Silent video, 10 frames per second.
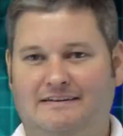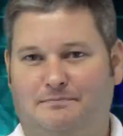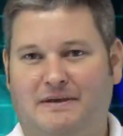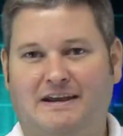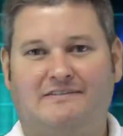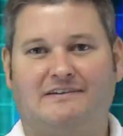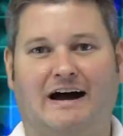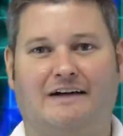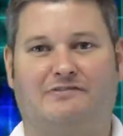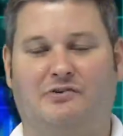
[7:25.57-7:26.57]
penny
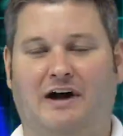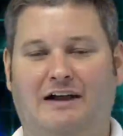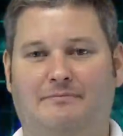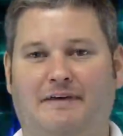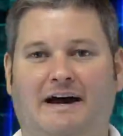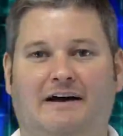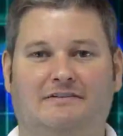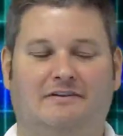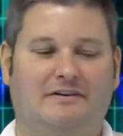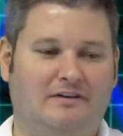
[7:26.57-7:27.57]
stocks are not
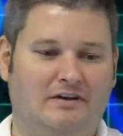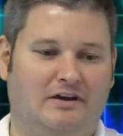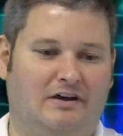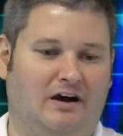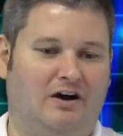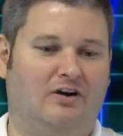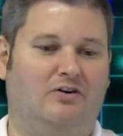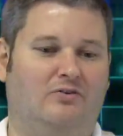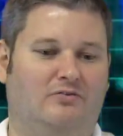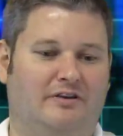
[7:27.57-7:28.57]
about,
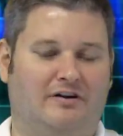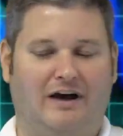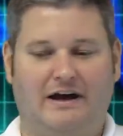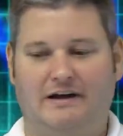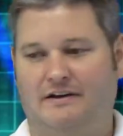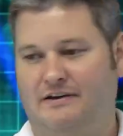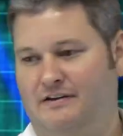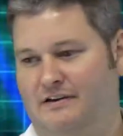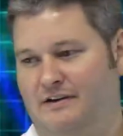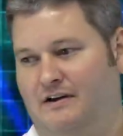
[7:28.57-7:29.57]
I
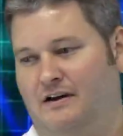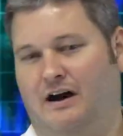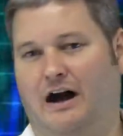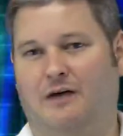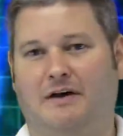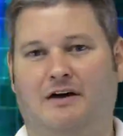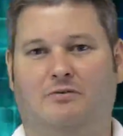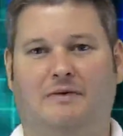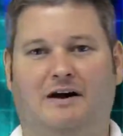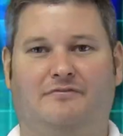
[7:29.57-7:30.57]
met
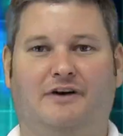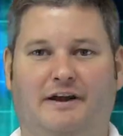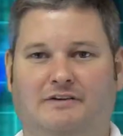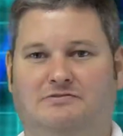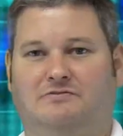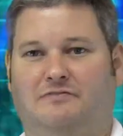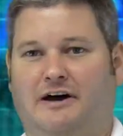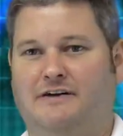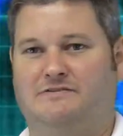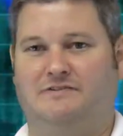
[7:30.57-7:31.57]
with my financial
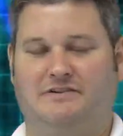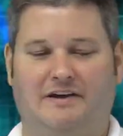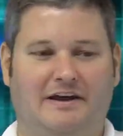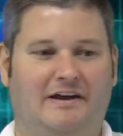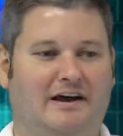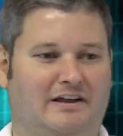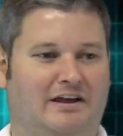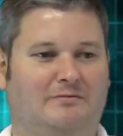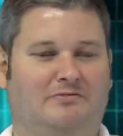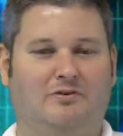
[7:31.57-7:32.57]
advisor today and I
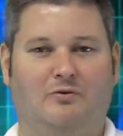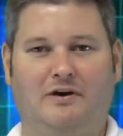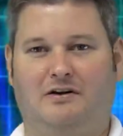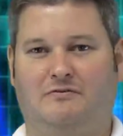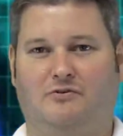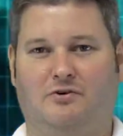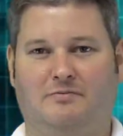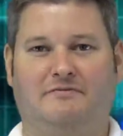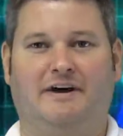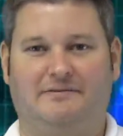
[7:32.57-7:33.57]
came to a
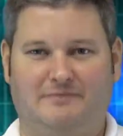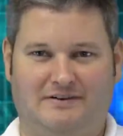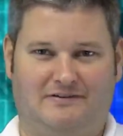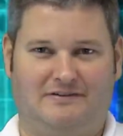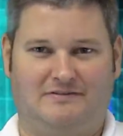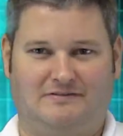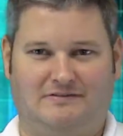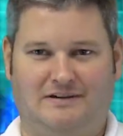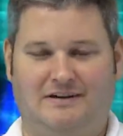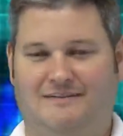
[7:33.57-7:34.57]
well-informed investment decision.
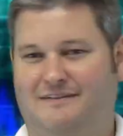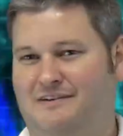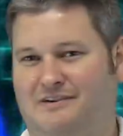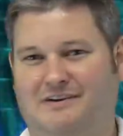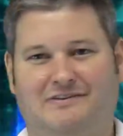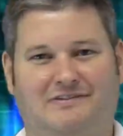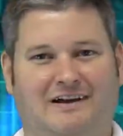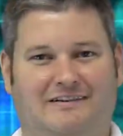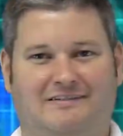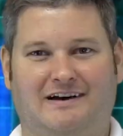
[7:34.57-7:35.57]
These aren't those
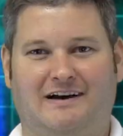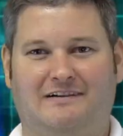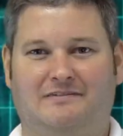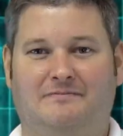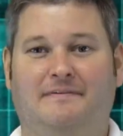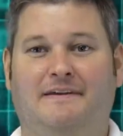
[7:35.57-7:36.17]
kind of stocks.